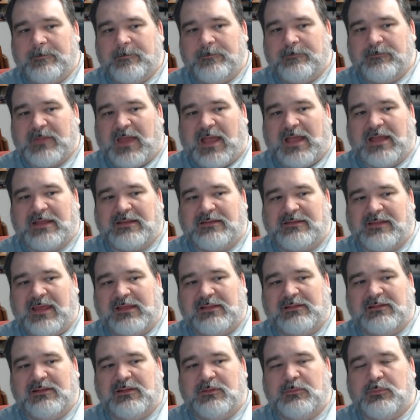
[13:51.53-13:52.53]
I
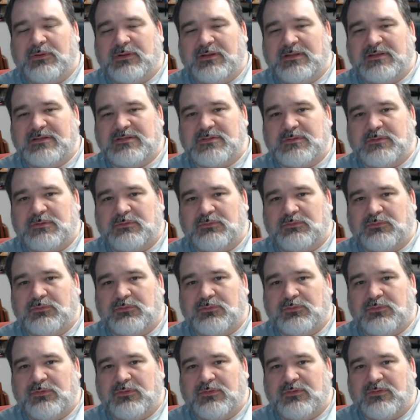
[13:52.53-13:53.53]
take liberties with
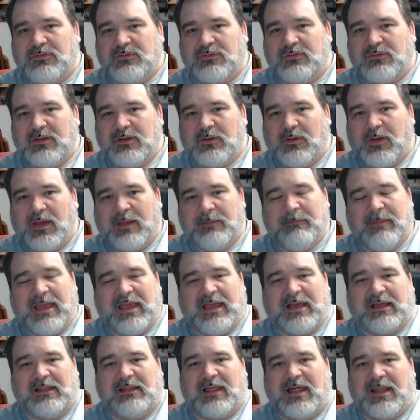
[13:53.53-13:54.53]
rules. I
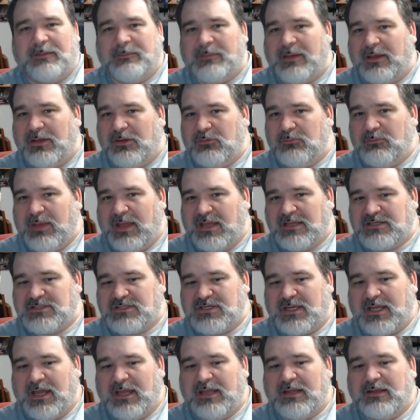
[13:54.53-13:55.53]
make a lot of my own
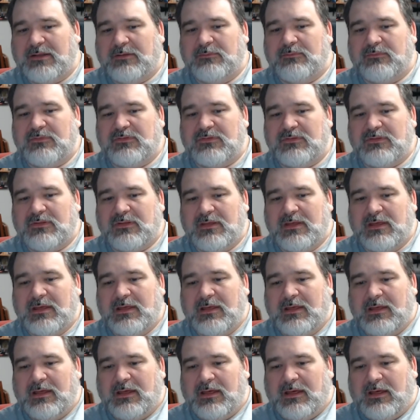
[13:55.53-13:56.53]
magic items.
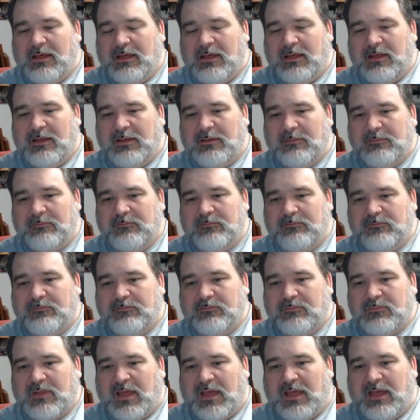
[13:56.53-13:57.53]

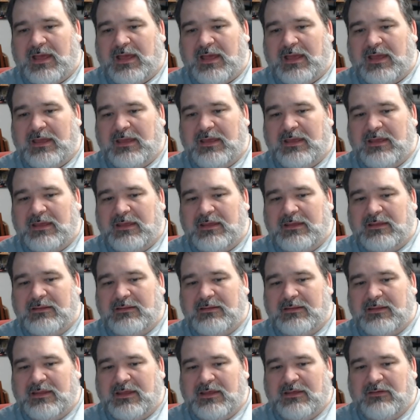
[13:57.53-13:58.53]
I
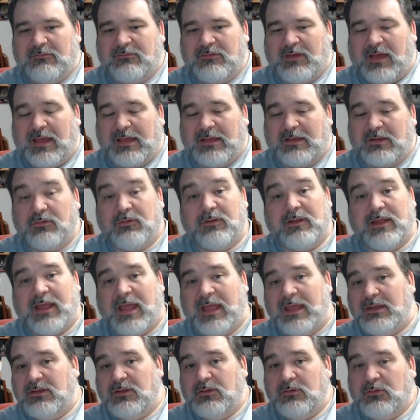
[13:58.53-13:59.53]

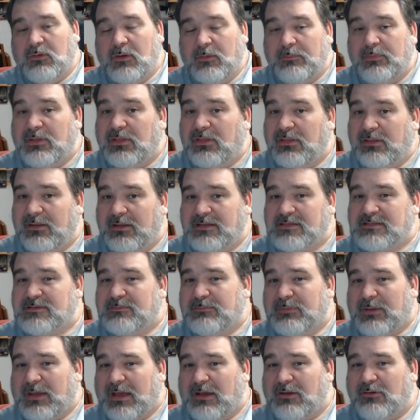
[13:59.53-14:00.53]
create new abilities and
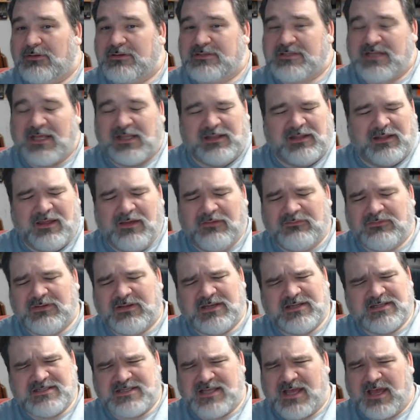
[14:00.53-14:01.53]
powers. I love to
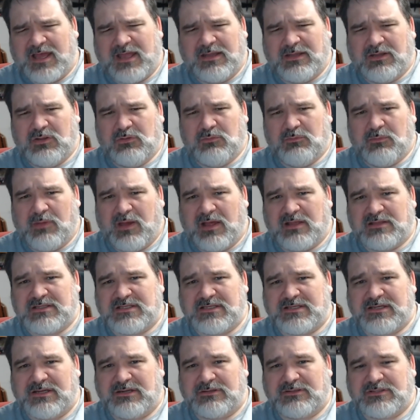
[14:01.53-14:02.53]
design new
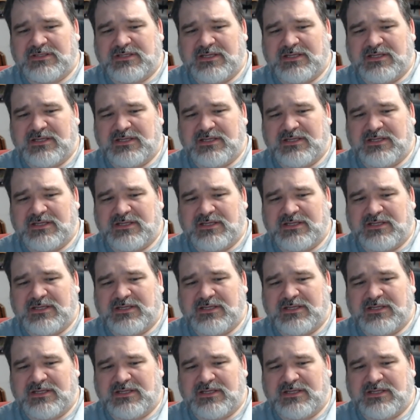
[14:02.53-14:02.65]
monsters.